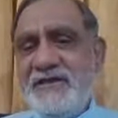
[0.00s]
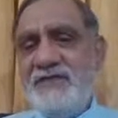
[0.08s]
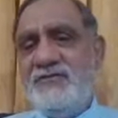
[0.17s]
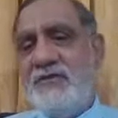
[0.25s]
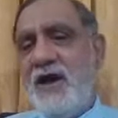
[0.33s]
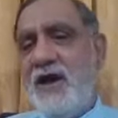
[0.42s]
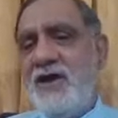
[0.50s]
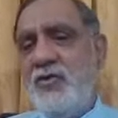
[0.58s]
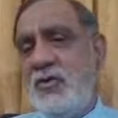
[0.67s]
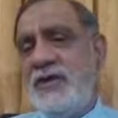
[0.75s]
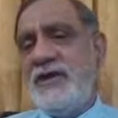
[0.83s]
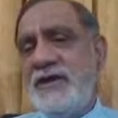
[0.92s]
even
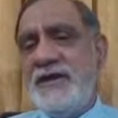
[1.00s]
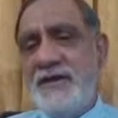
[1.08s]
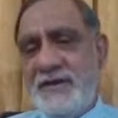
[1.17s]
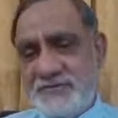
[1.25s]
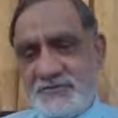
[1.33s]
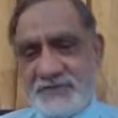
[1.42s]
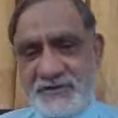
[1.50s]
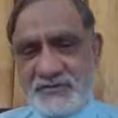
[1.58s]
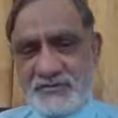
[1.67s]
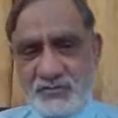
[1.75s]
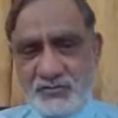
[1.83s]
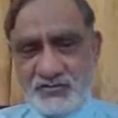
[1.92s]
unknowingly, interpret
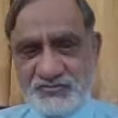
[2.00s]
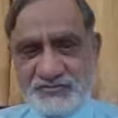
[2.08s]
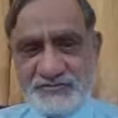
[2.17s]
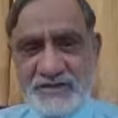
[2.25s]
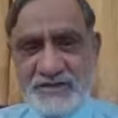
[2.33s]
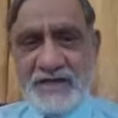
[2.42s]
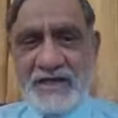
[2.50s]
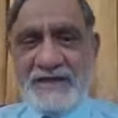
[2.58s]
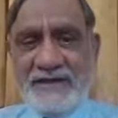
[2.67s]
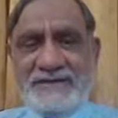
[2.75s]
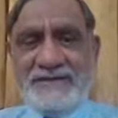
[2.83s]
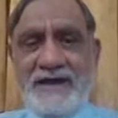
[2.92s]
the questions
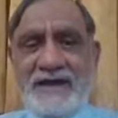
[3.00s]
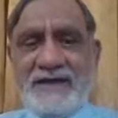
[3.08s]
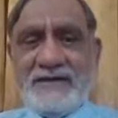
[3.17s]
that